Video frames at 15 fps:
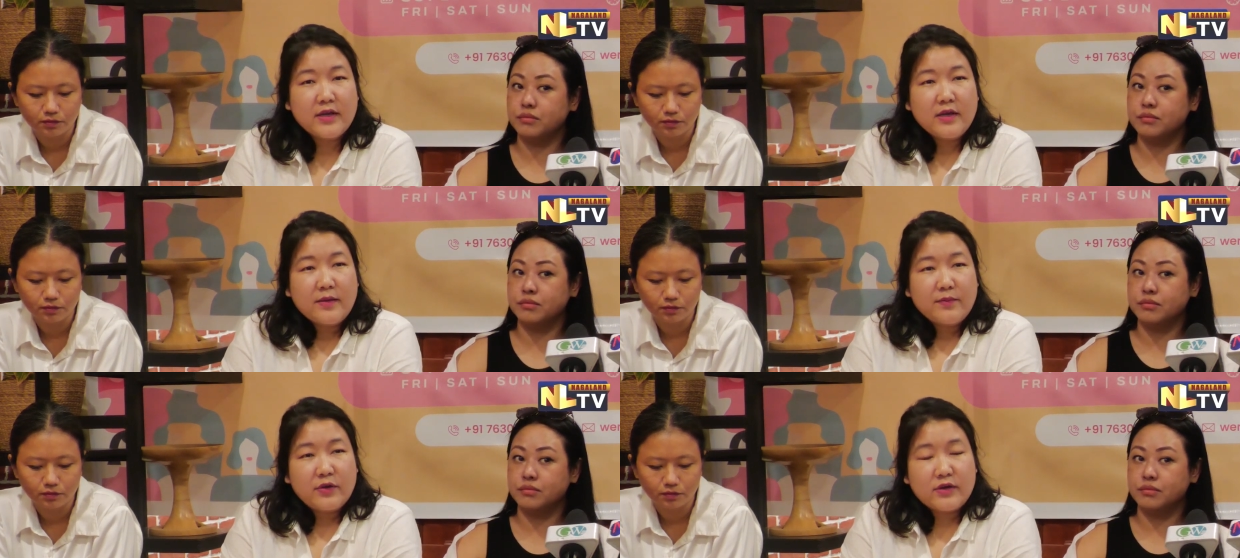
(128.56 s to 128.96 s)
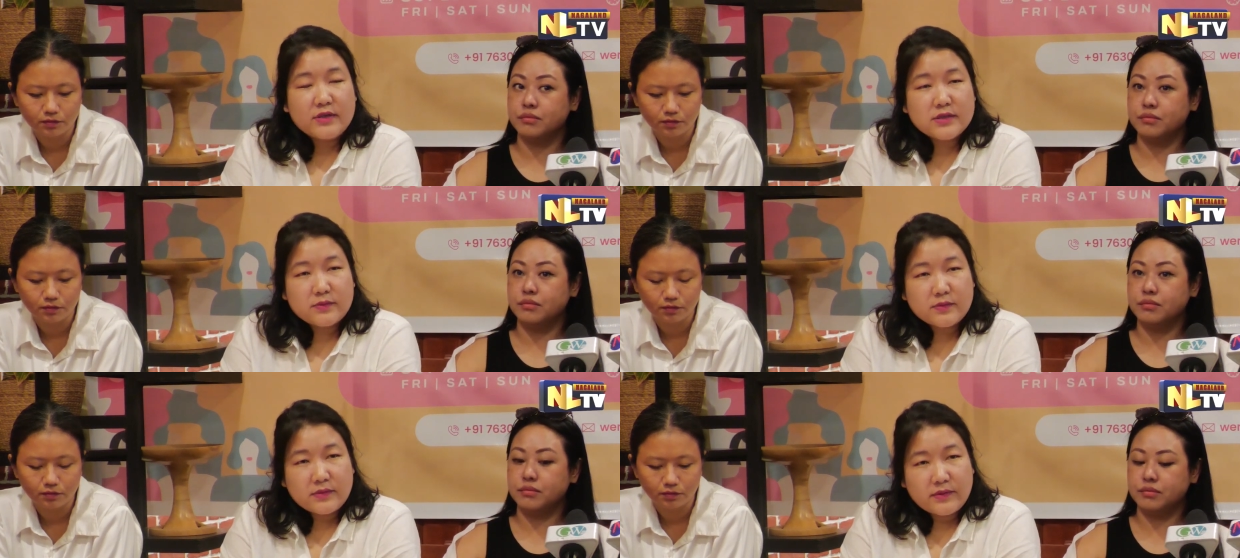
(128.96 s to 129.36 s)

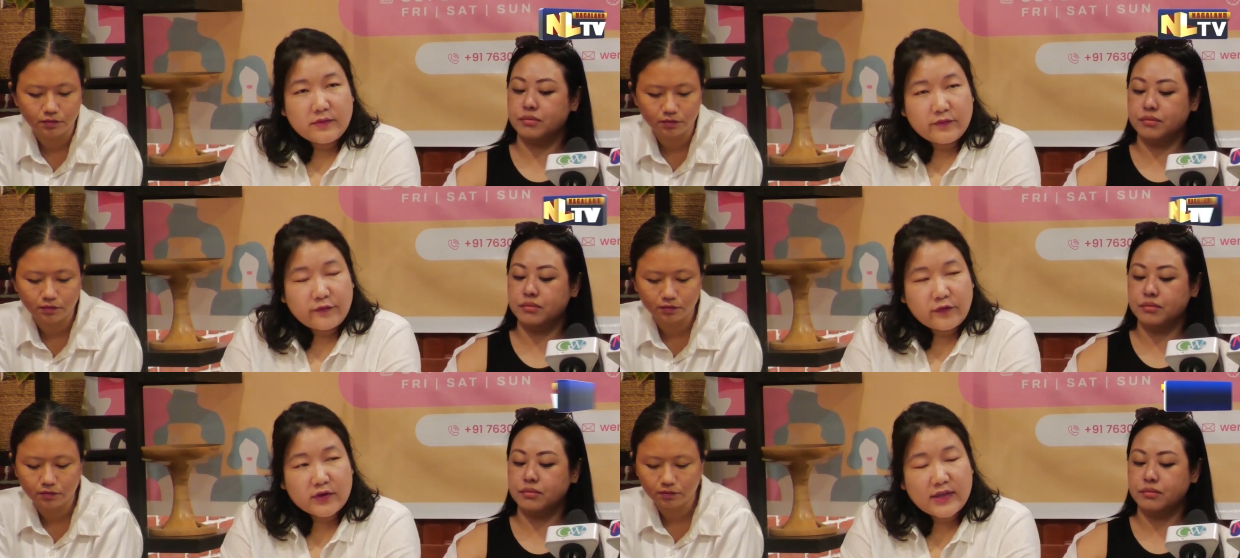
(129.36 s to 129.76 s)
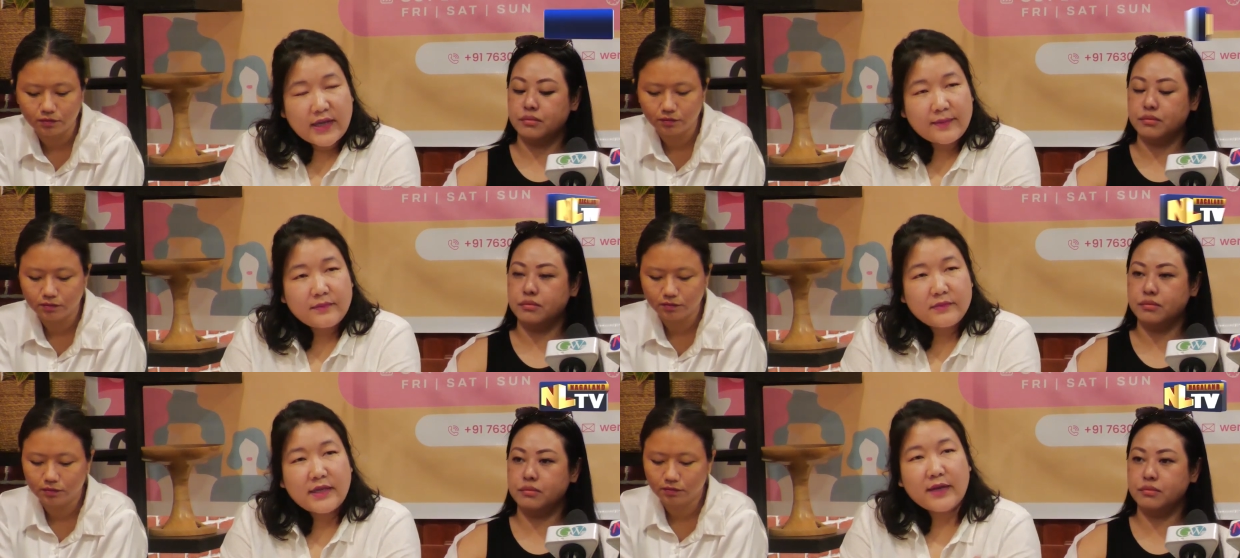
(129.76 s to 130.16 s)
Speaker 1: Because for
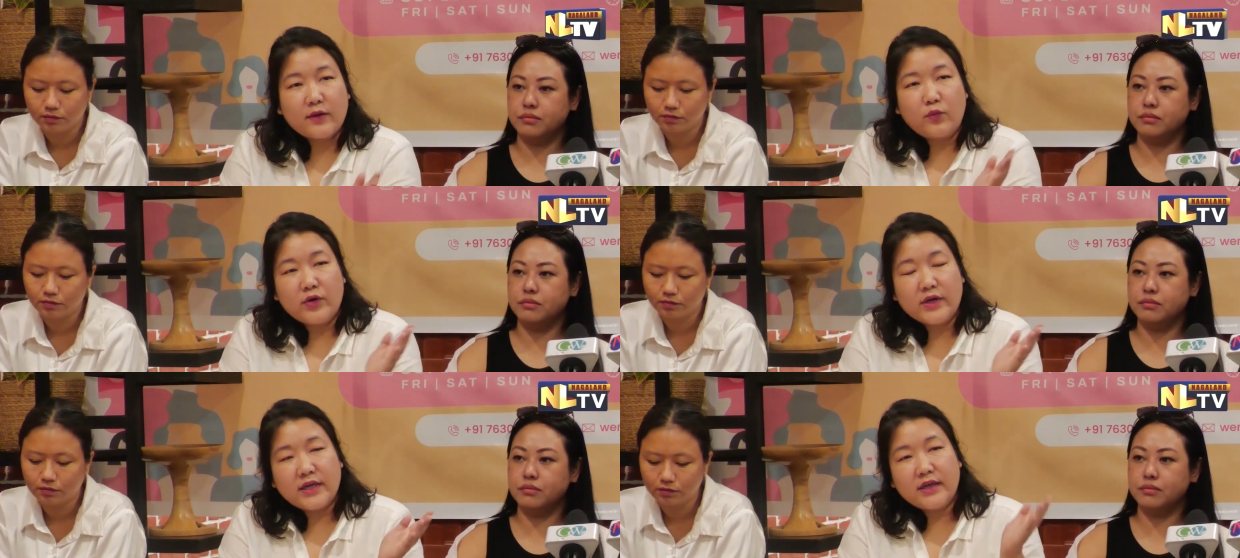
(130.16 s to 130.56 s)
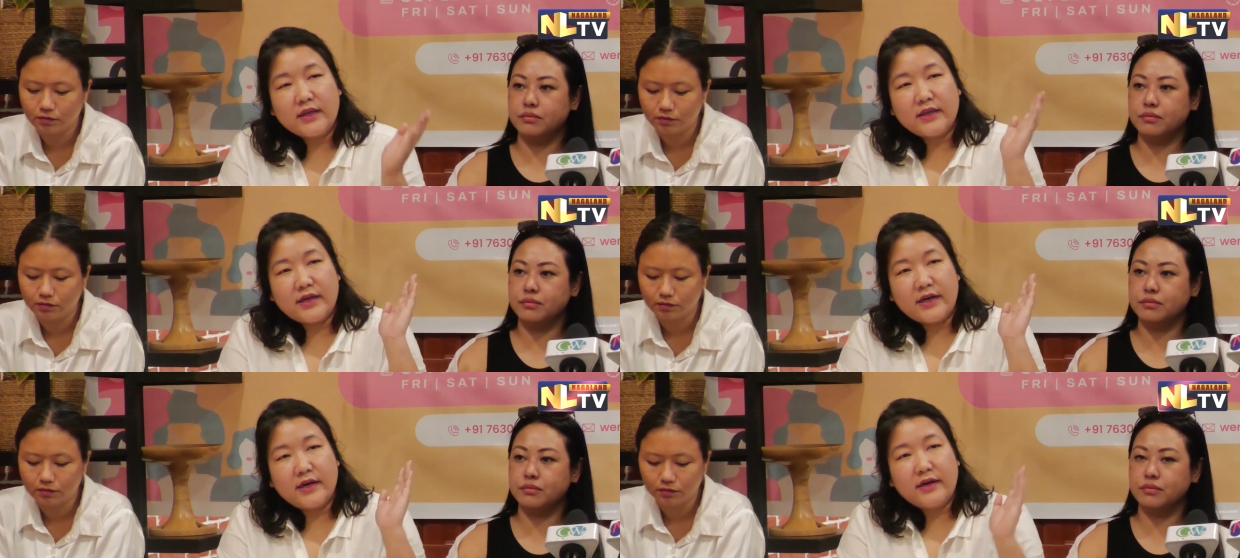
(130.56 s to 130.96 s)
them, like working
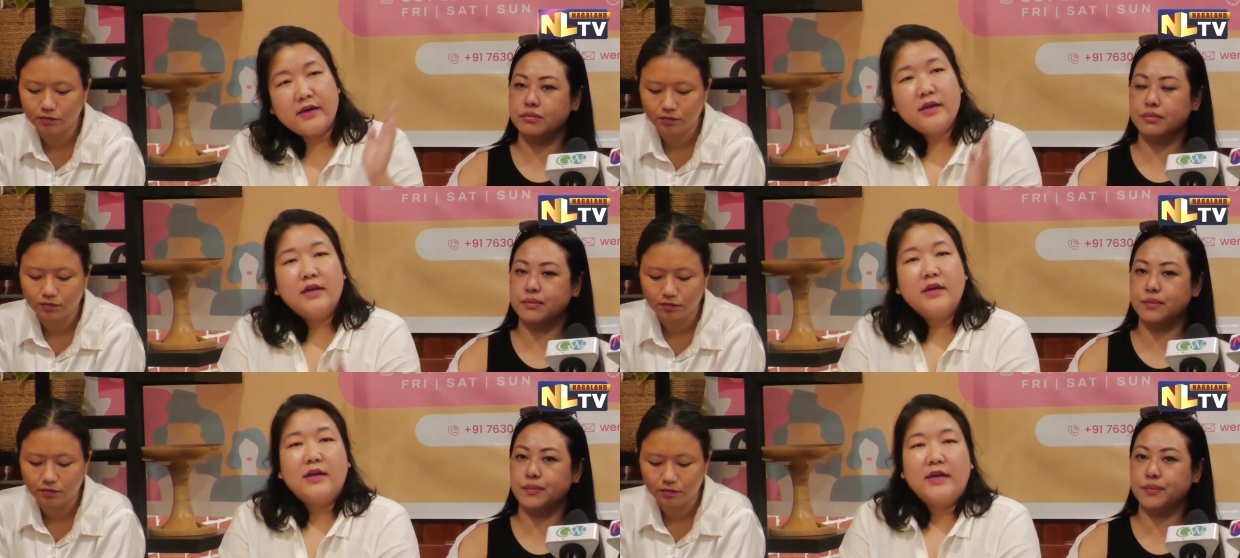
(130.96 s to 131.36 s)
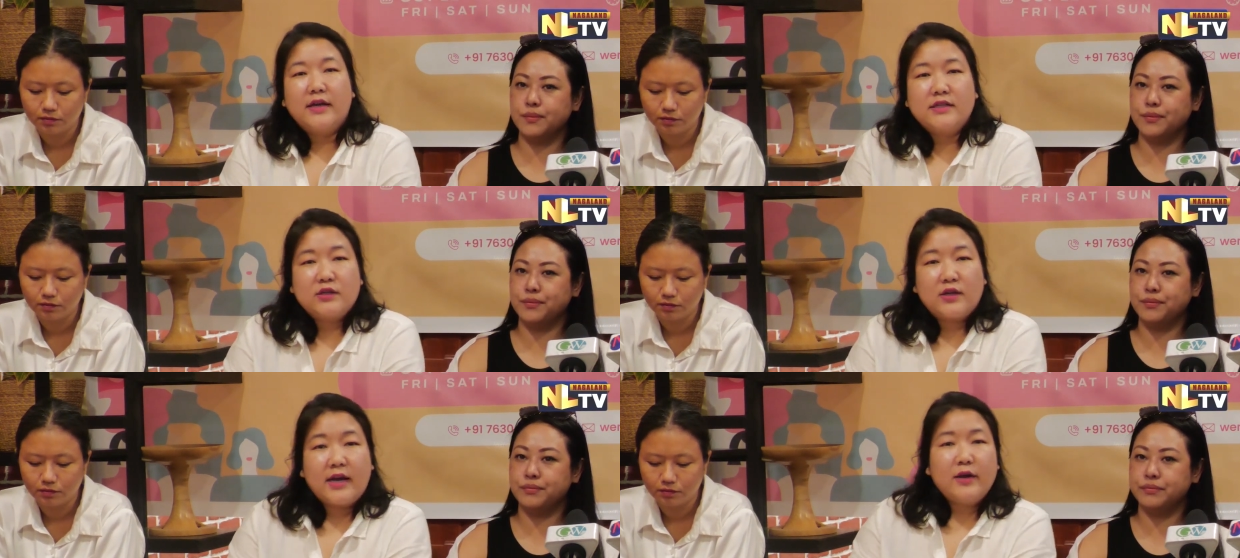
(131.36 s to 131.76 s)
there,
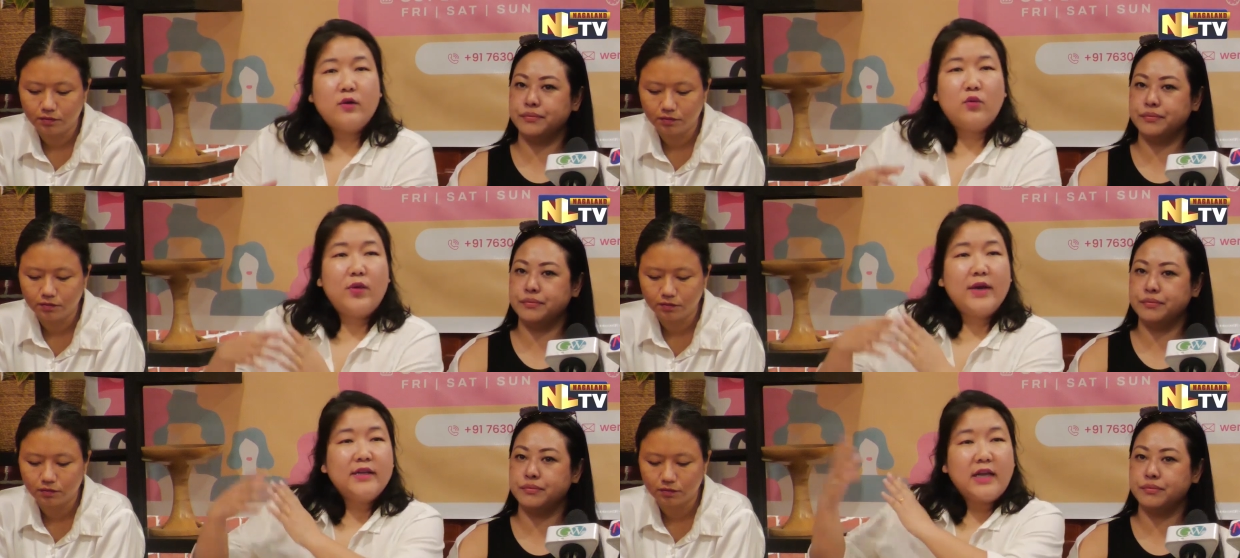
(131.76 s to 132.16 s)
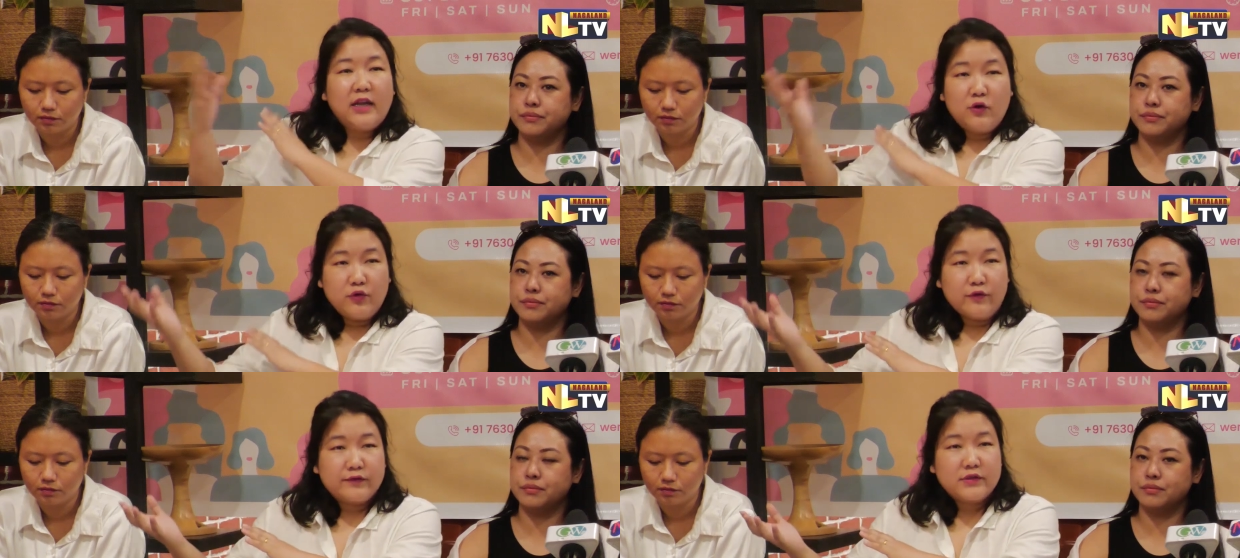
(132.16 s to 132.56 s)
it's quite quite
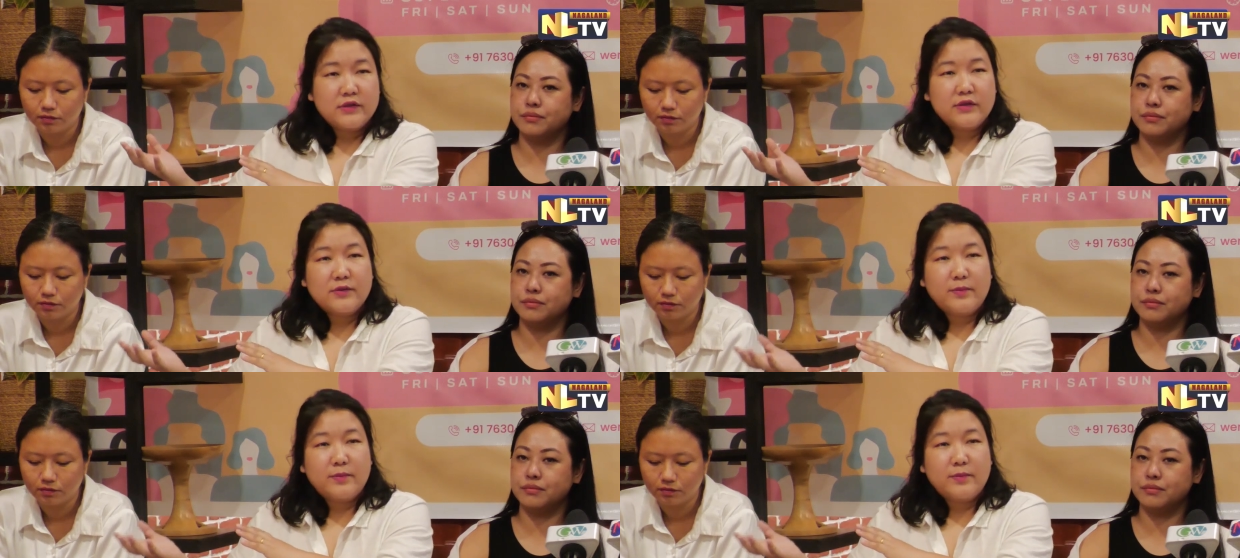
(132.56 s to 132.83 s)
aloof.